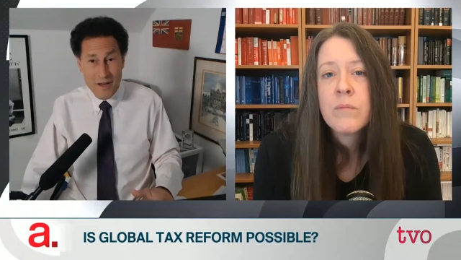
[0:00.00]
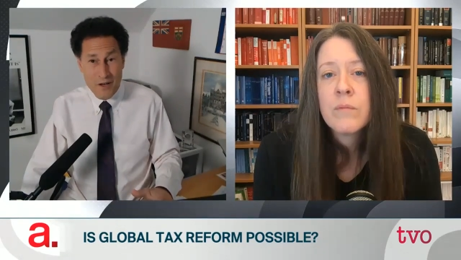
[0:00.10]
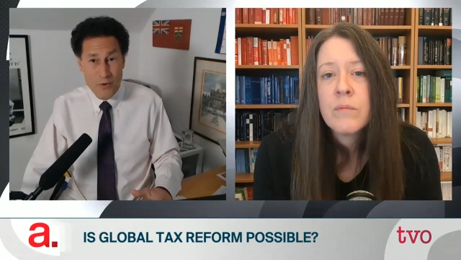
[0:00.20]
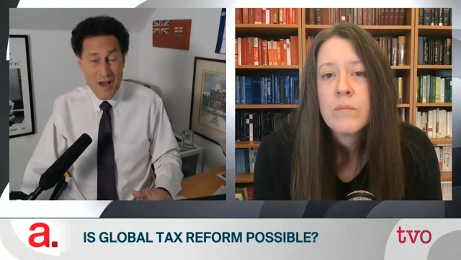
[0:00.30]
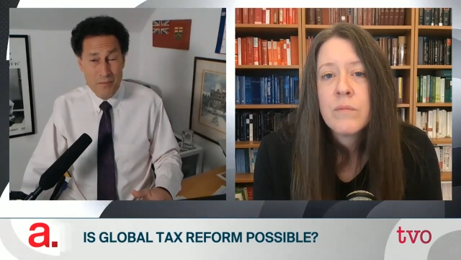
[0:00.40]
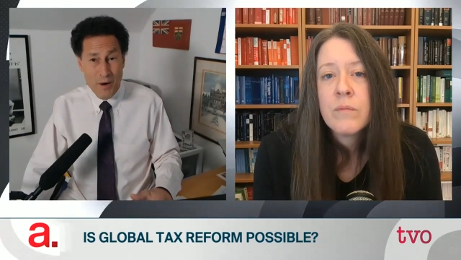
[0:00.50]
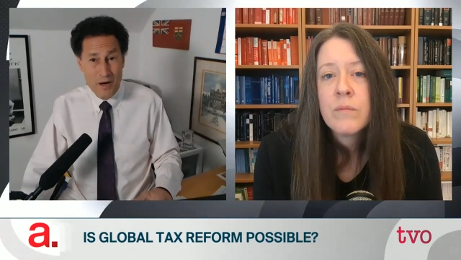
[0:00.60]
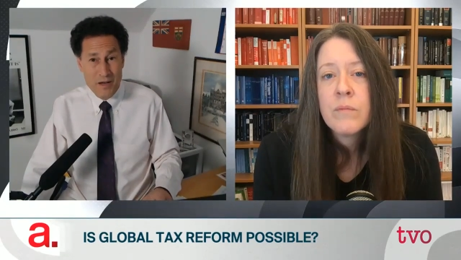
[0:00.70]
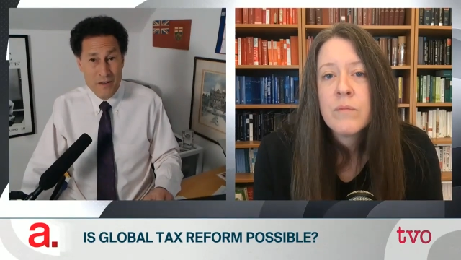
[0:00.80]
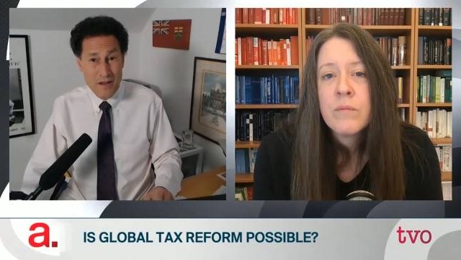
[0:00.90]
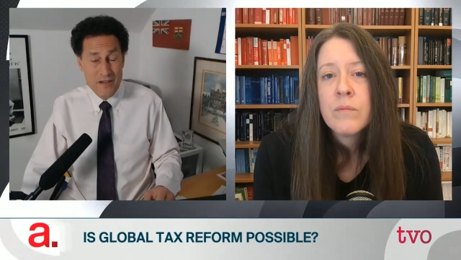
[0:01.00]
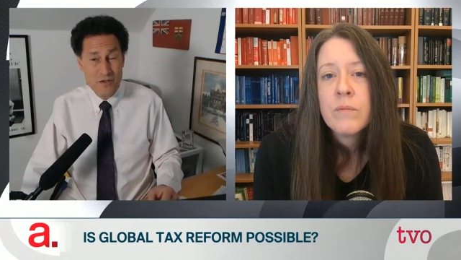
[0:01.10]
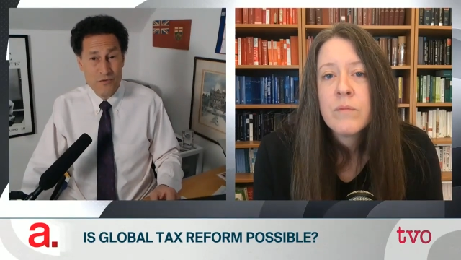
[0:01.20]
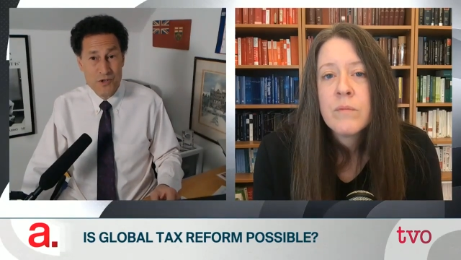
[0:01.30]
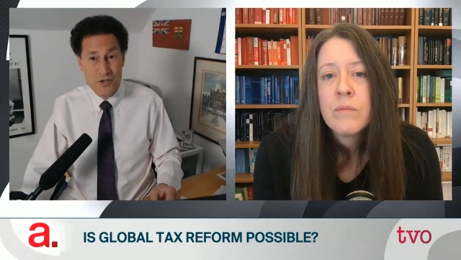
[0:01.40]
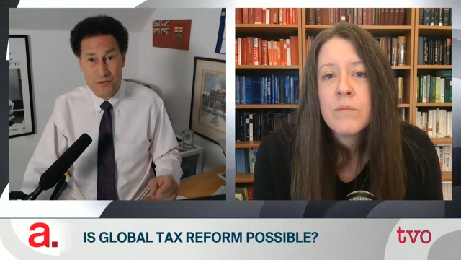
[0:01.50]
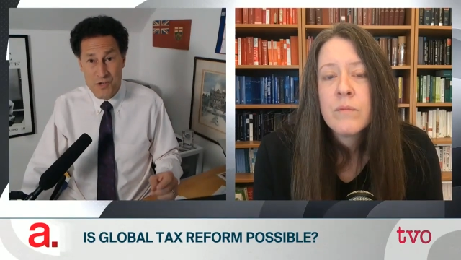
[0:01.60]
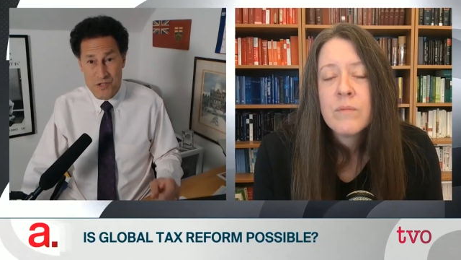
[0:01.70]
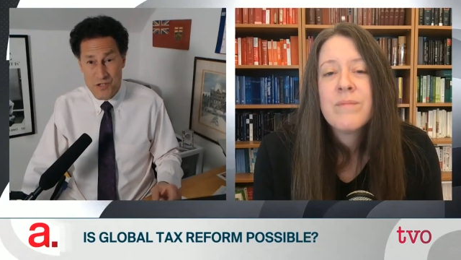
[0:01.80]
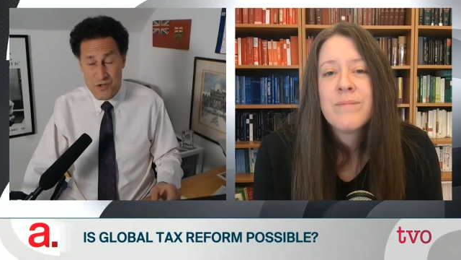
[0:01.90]
Speaker 1: grand bargain, the likes of which you've
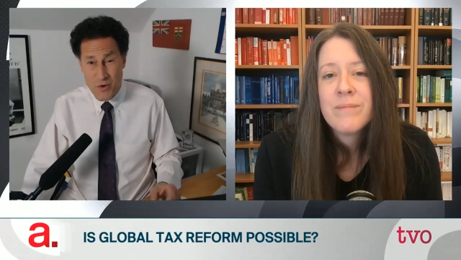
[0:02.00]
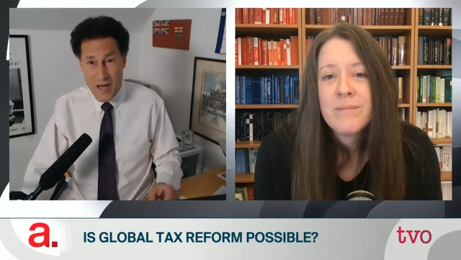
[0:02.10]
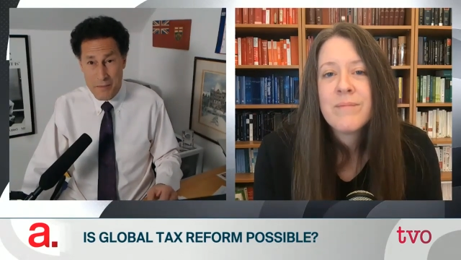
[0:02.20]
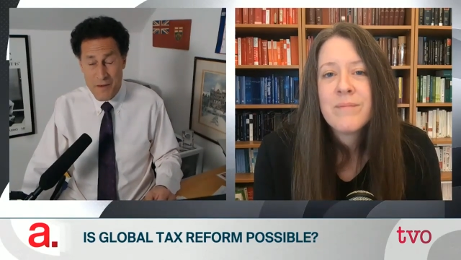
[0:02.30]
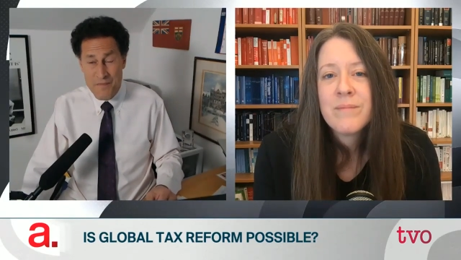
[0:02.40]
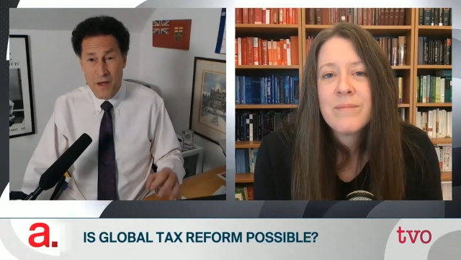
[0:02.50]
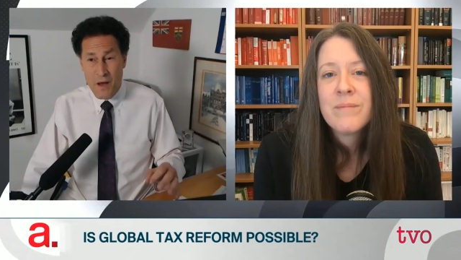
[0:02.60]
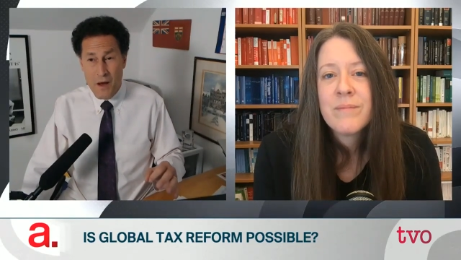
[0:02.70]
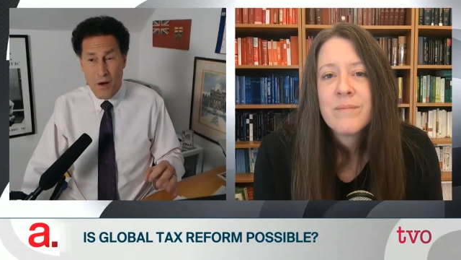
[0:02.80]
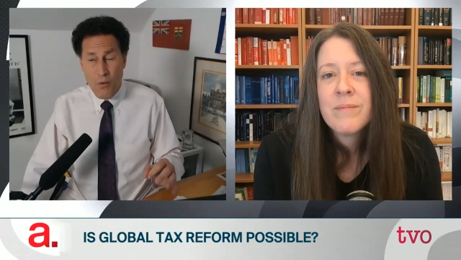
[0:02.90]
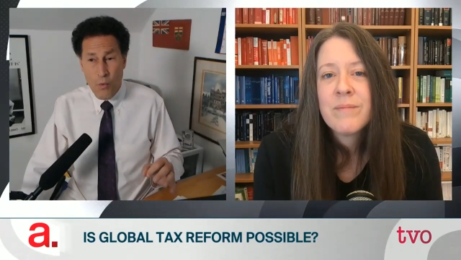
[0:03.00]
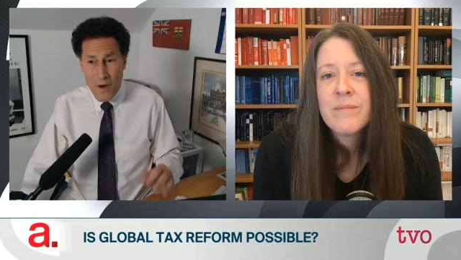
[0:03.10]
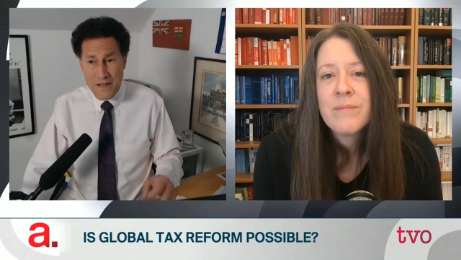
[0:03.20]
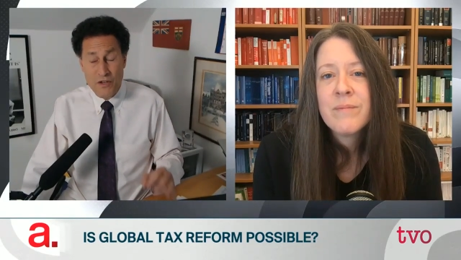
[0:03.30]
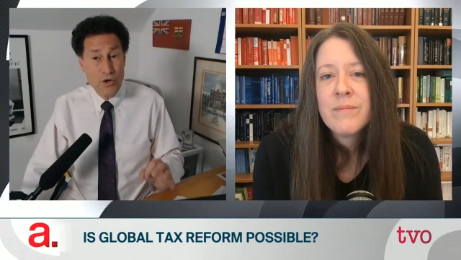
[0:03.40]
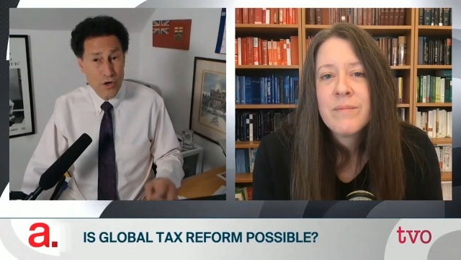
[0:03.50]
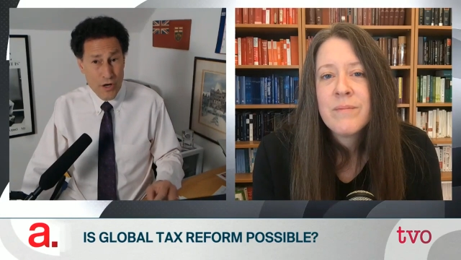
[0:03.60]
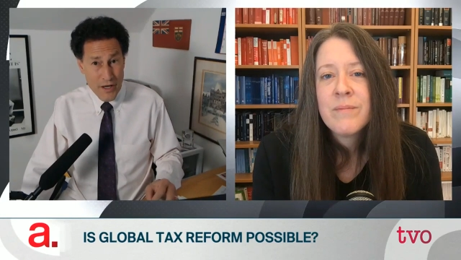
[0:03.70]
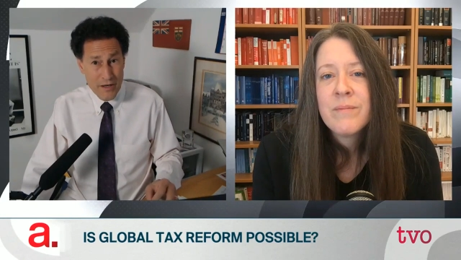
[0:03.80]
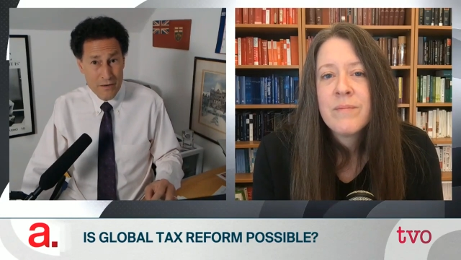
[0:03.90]
just described, what
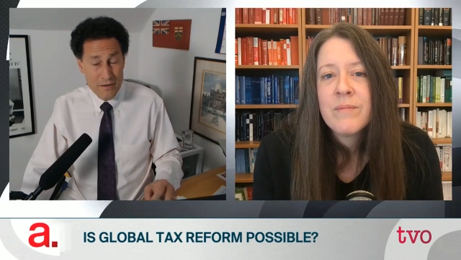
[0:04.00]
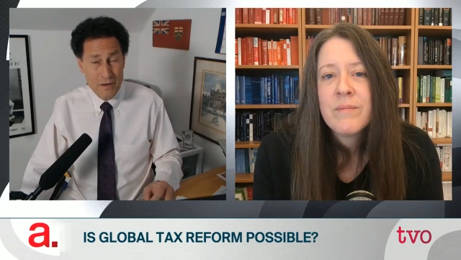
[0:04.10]
could